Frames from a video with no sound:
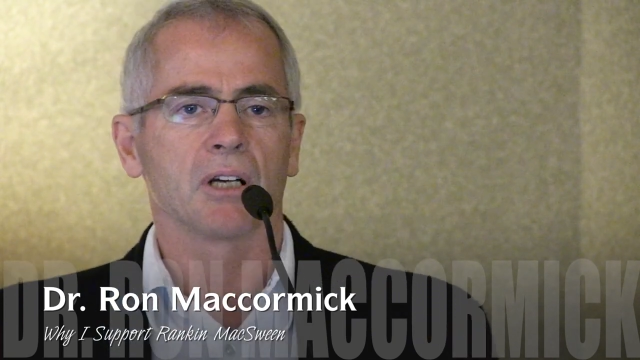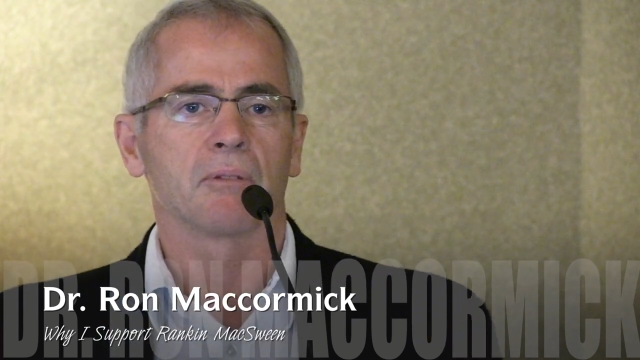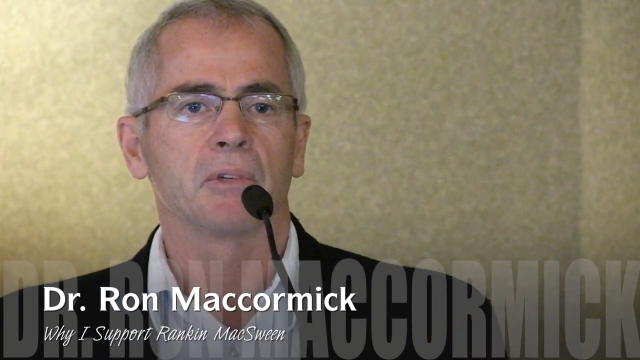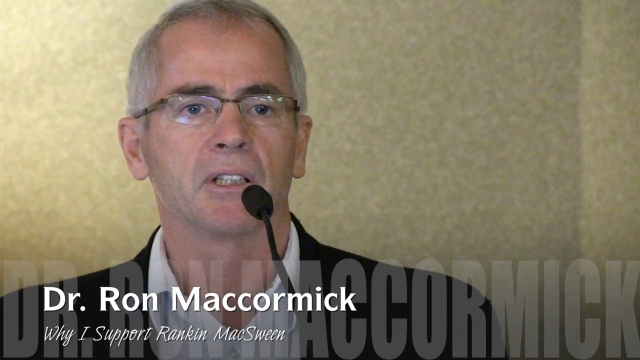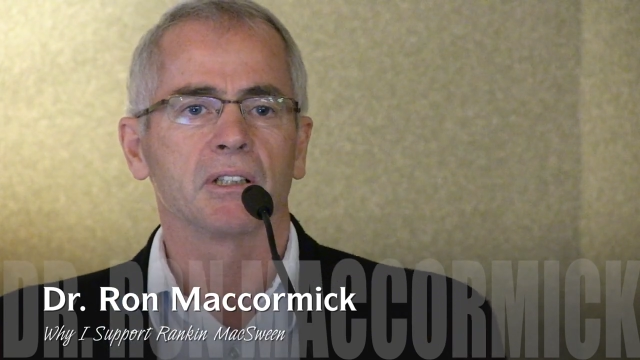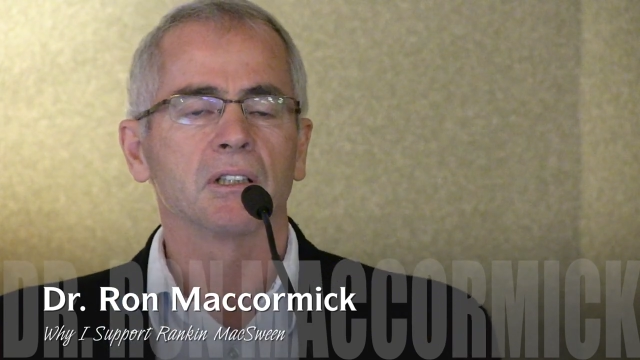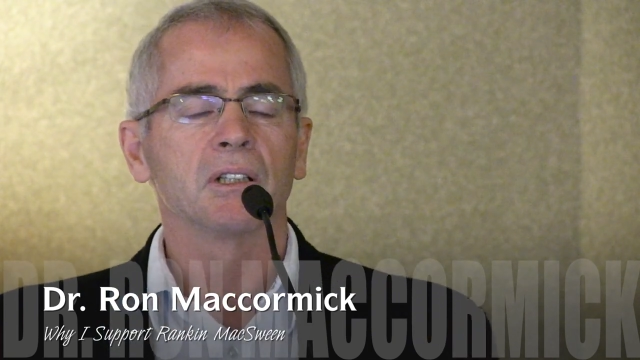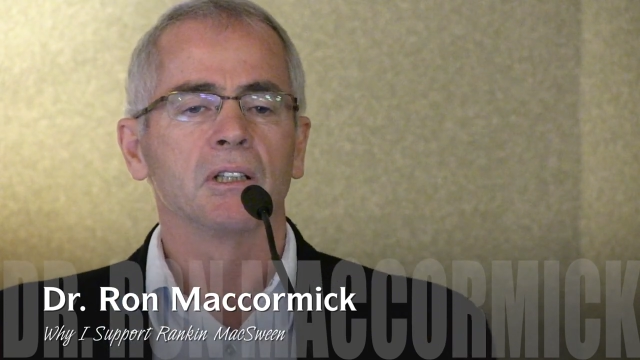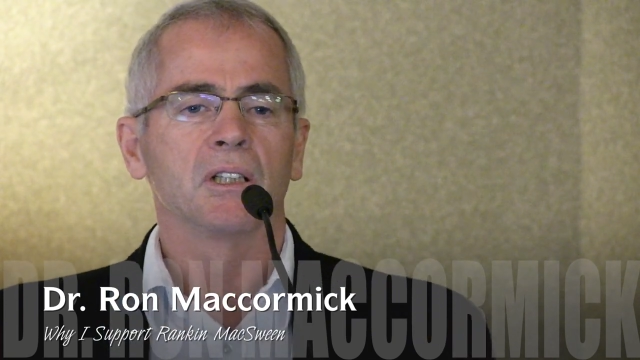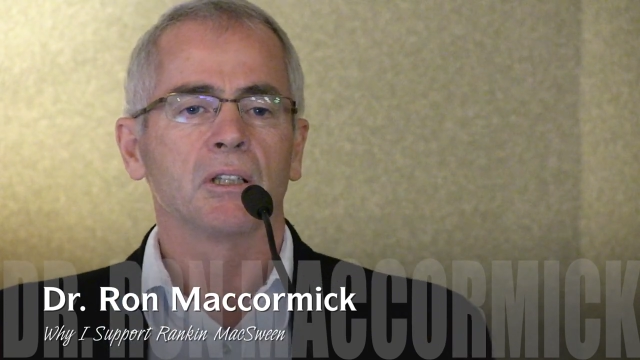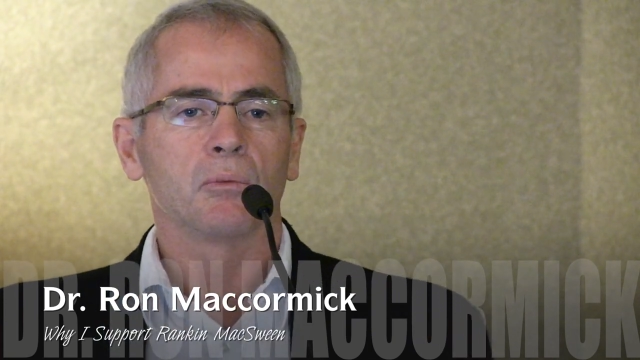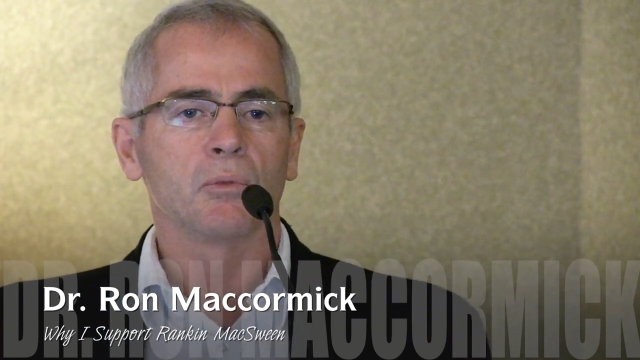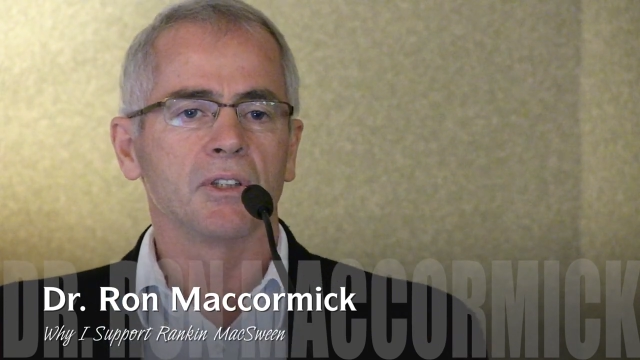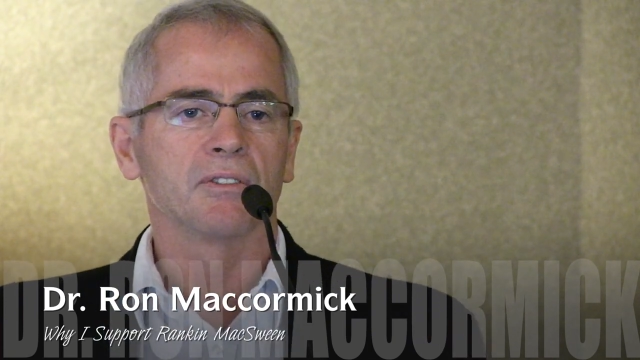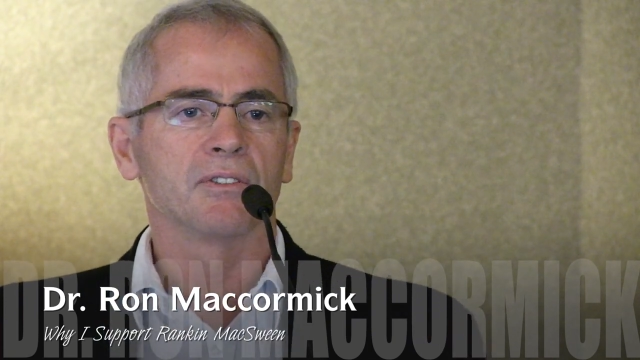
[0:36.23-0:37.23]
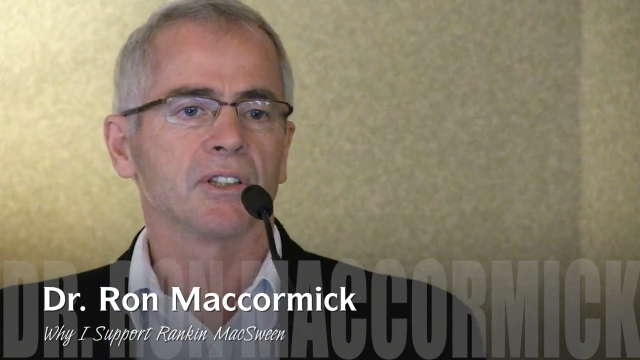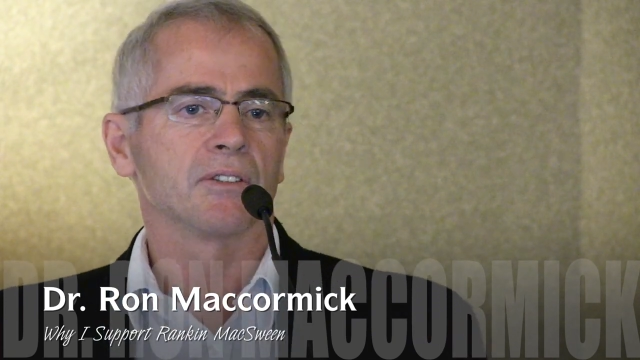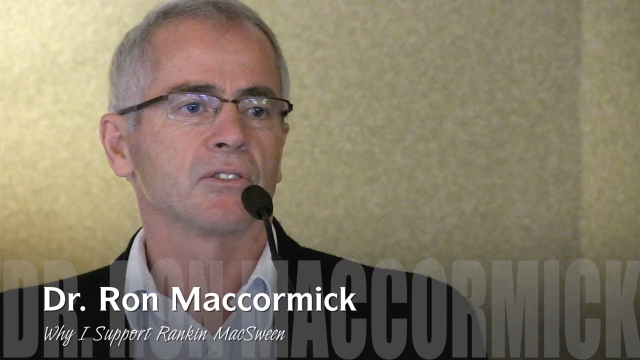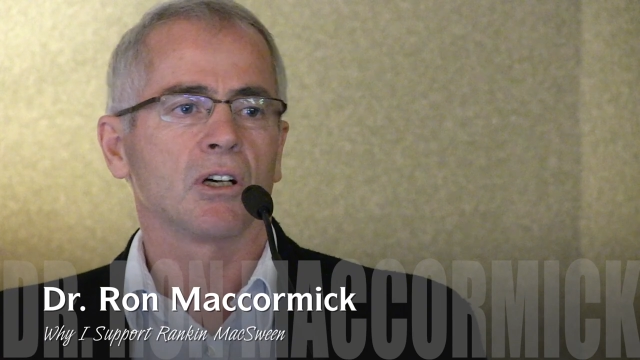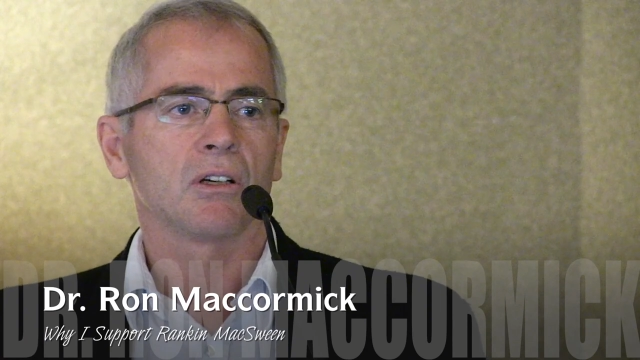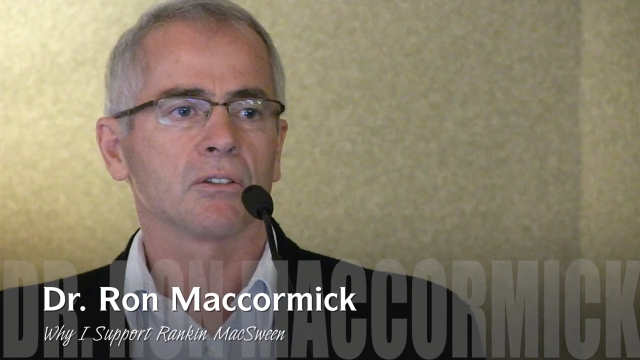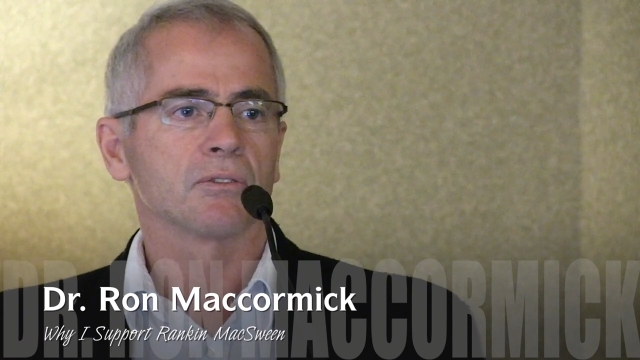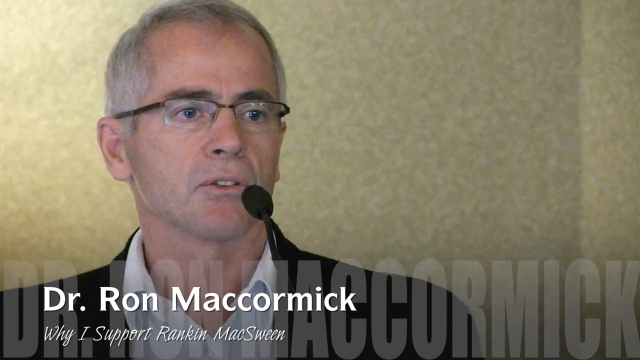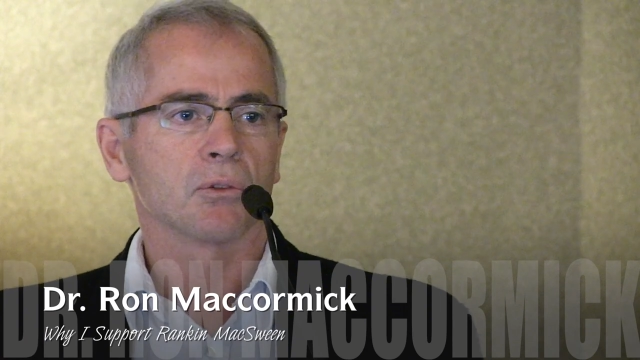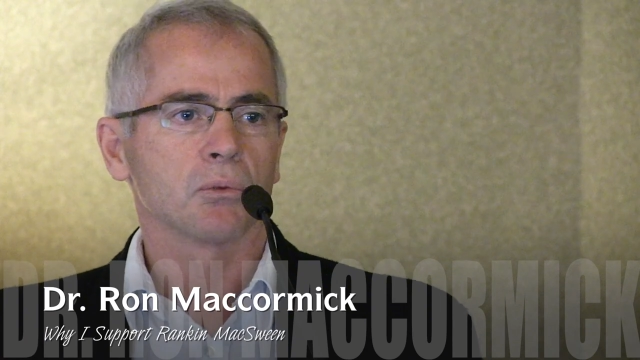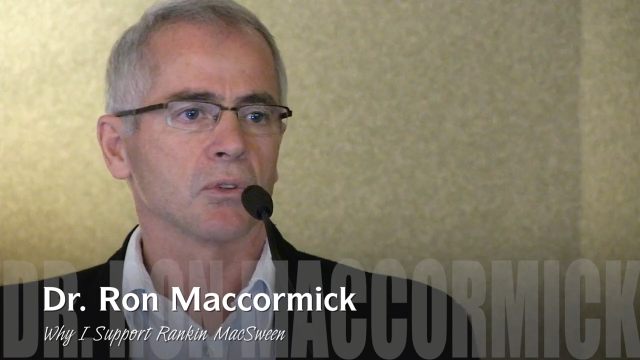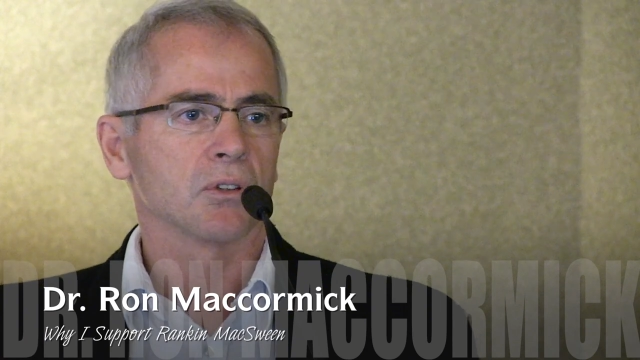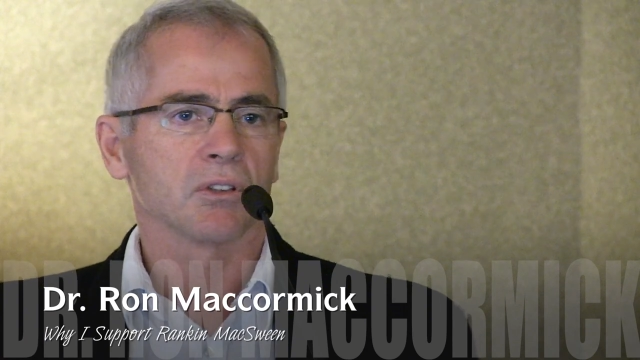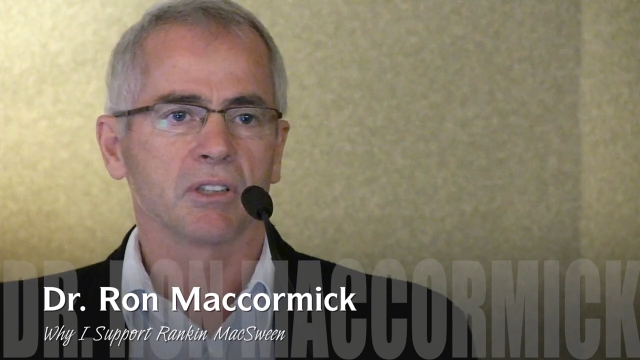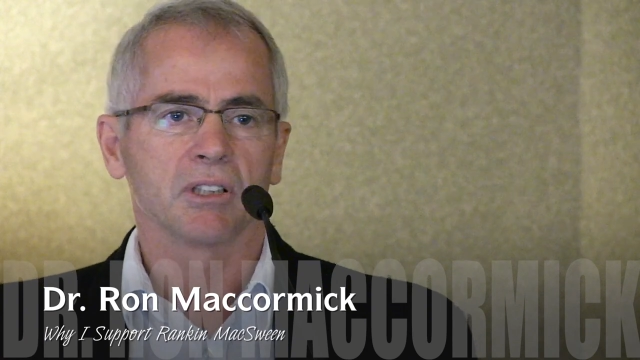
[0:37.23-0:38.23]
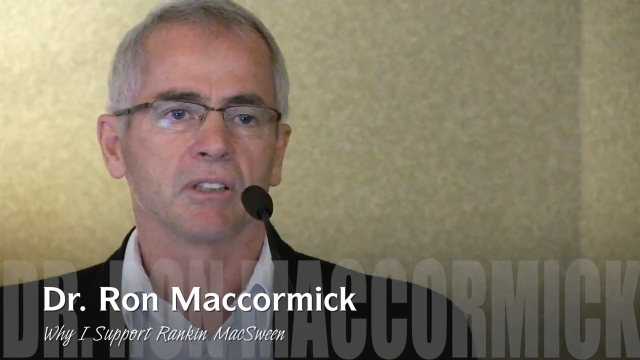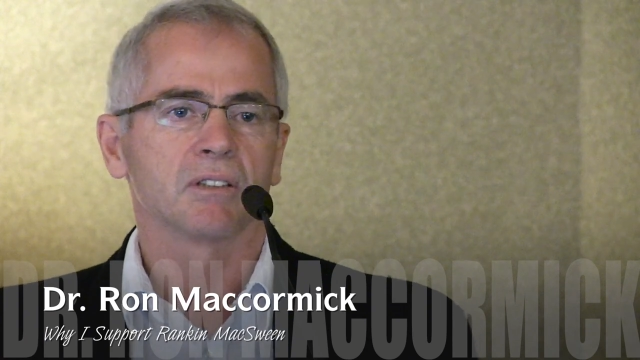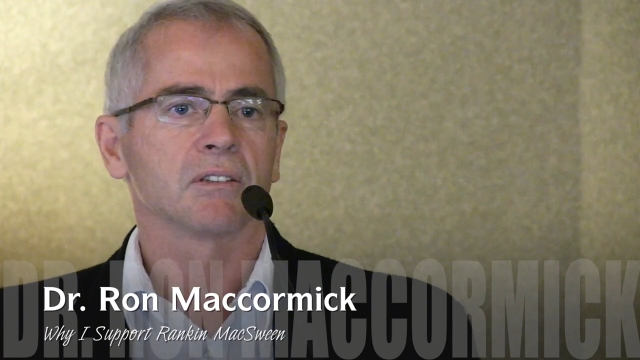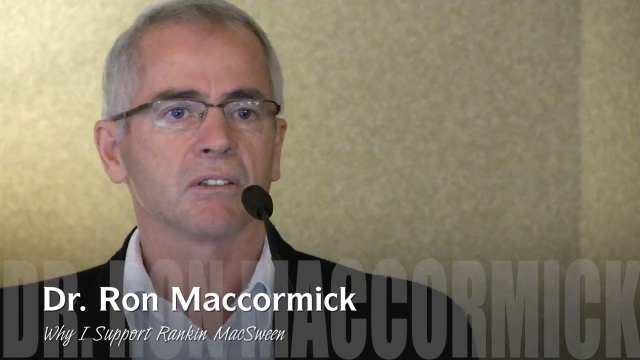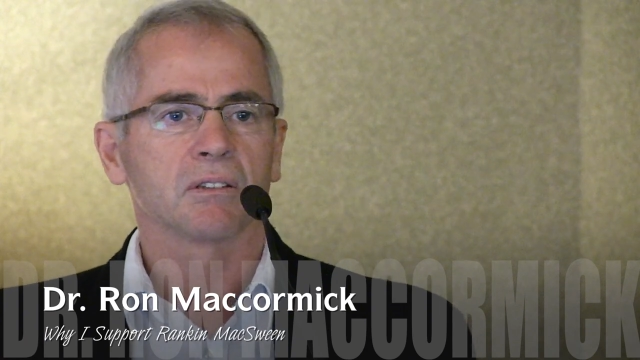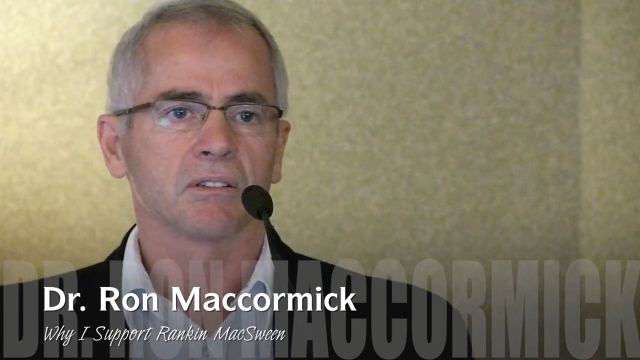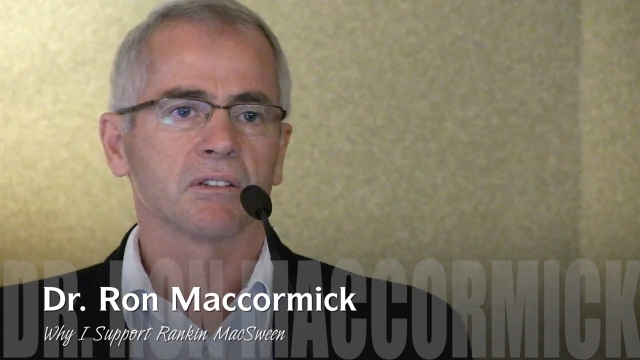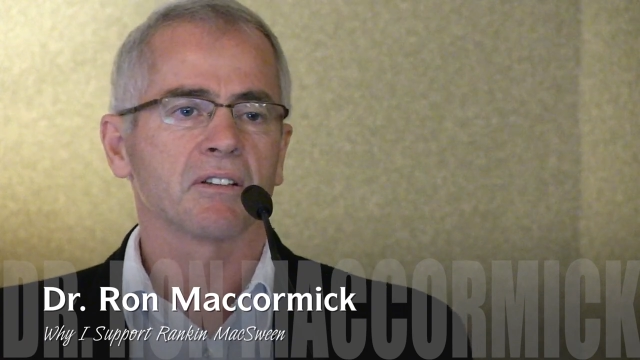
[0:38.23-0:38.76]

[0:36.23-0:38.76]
I mean, we've lived all over the world and